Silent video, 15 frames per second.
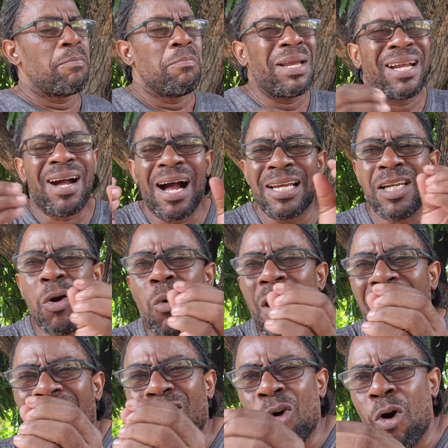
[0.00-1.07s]
Because you
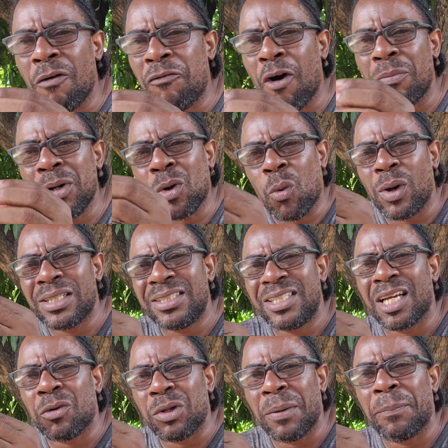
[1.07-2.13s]
want to cover up the
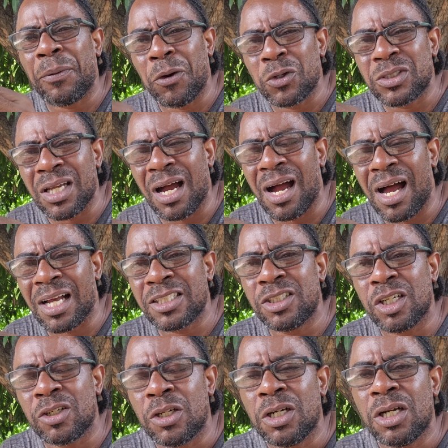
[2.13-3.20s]
question where the person asks
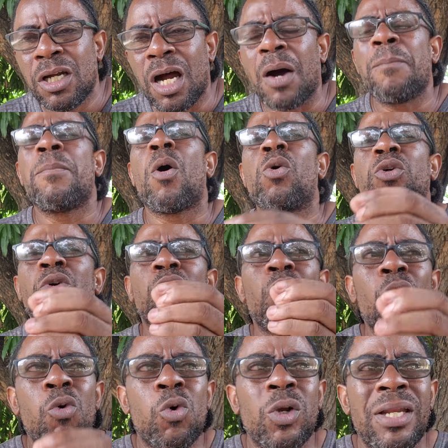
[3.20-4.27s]
you about the
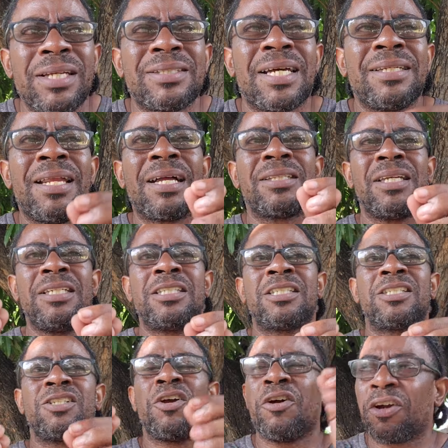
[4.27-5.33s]
Google letter that is
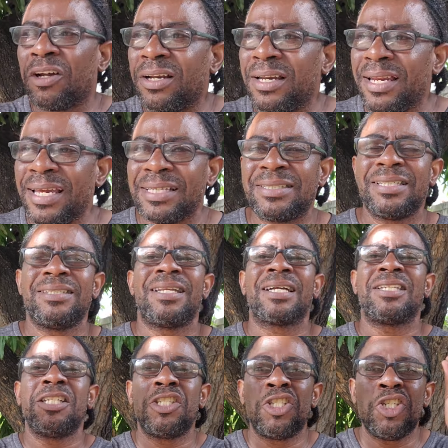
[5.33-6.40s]
circulating,
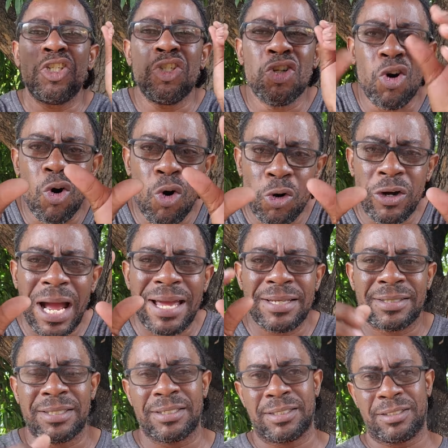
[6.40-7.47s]
that is you
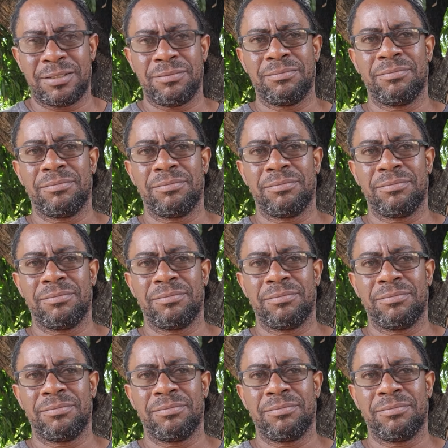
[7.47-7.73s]
write it.